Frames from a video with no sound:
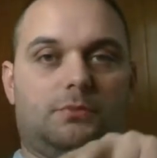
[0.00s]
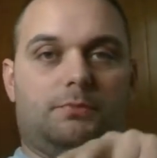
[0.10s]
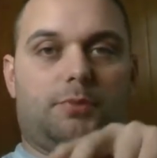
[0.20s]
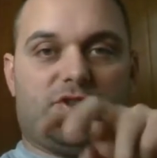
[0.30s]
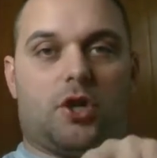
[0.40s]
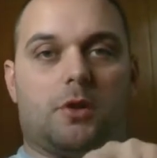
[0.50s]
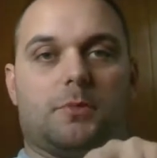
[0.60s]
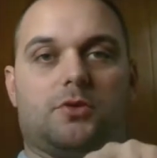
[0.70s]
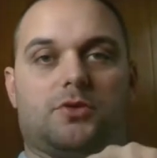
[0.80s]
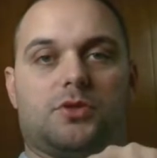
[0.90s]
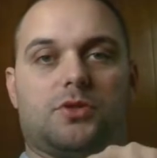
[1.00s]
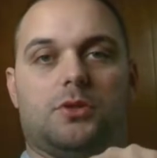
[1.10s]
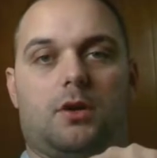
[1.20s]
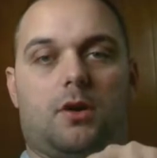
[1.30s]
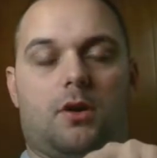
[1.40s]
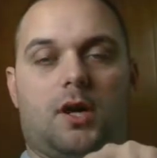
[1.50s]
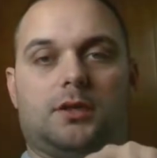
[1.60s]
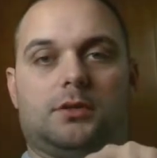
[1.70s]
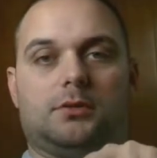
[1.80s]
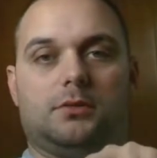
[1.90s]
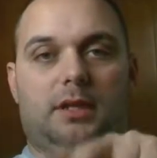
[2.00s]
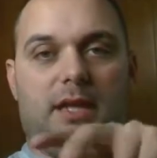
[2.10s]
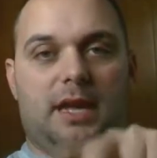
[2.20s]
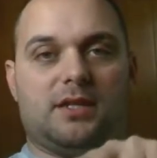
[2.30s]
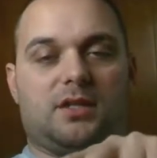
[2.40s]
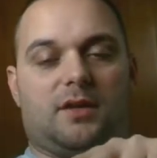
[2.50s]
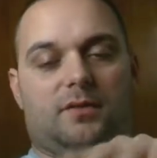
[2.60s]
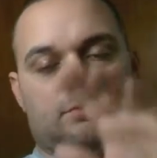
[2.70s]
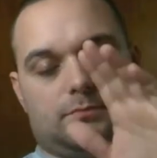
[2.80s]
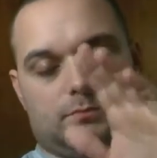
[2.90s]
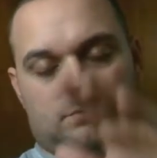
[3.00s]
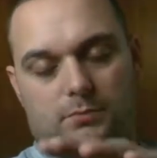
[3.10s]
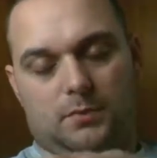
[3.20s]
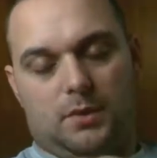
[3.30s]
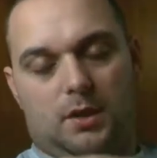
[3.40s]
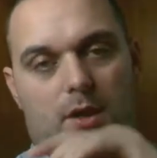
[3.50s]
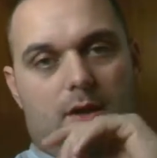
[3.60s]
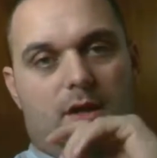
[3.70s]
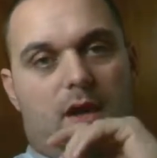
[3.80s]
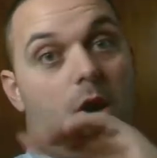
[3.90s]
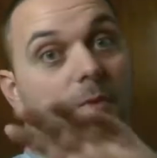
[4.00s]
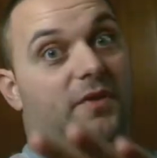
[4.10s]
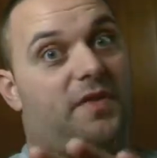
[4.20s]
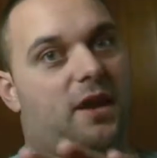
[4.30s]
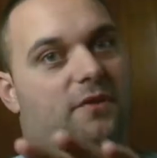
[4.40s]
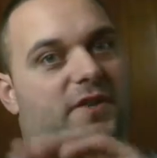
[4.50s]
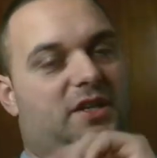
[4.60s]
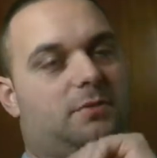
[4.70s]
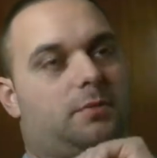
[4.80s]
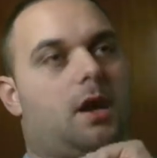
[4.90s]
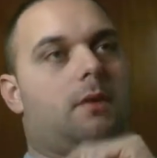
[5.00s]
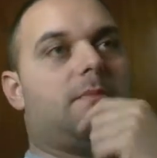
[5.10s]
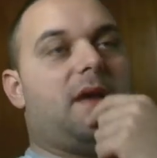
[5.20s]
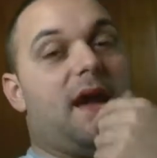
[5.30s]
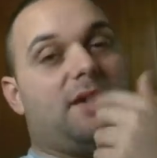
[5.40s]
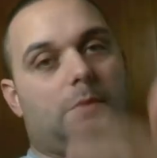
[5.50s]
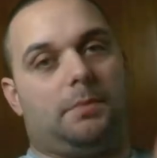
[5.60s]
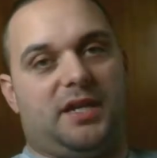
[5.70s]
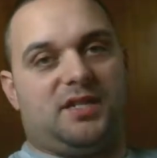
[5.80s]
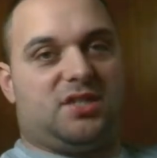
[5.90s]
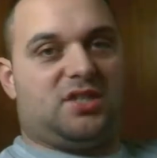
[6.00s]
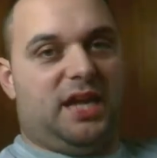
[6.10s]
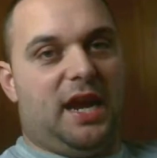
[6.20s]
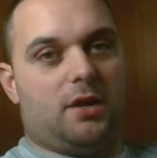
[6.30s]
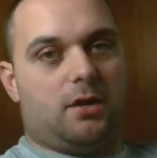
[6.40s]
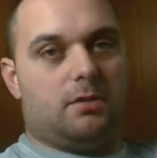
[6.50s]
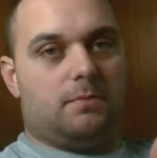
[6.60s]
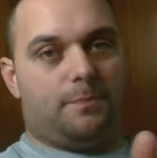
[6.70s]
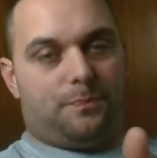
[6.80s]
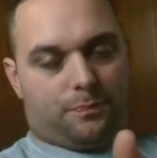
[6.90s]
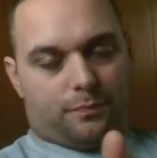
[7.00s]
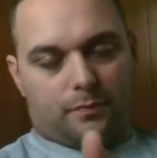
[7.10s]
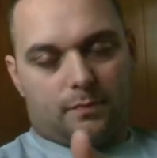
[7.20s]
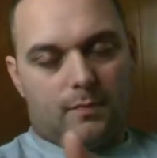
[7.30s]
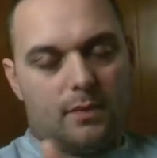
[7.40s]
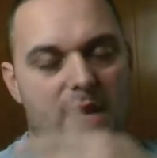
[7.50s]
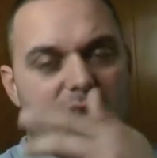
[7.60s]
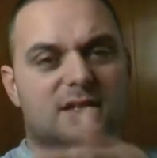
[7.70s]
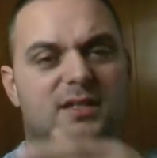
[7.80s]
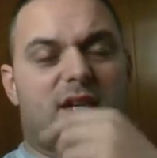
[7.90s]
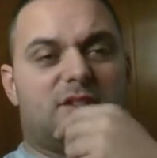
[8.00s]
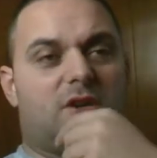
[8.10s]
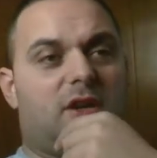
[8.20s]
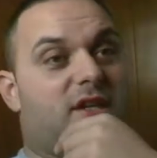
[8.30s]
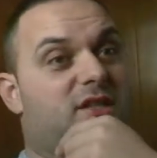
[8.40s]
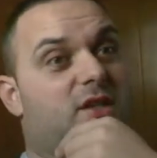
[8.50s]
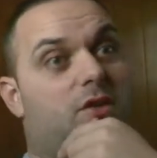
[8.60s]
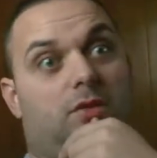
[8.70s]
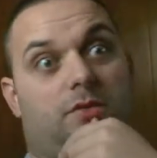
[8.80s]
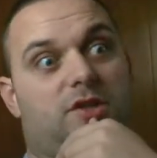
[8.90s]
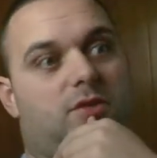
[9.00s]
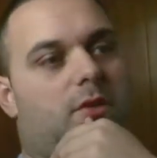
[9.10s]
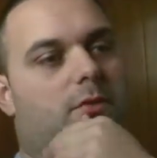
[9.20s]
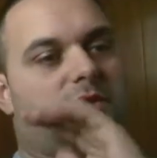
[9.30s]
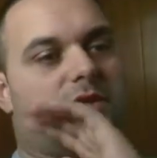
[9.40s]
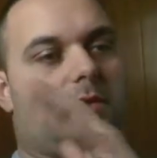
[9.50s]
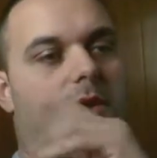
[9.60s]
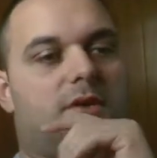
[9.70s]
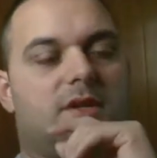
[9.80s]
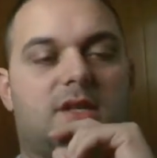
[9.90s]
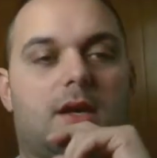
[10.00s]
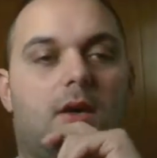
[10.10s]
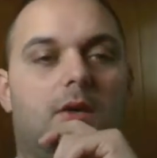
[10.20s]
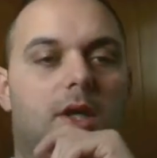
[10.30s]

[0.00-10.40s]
put terminals on the ends of them. Hopefully that'll fix the problem. I had to replace the stator and such on it because the original one was corroded as hell.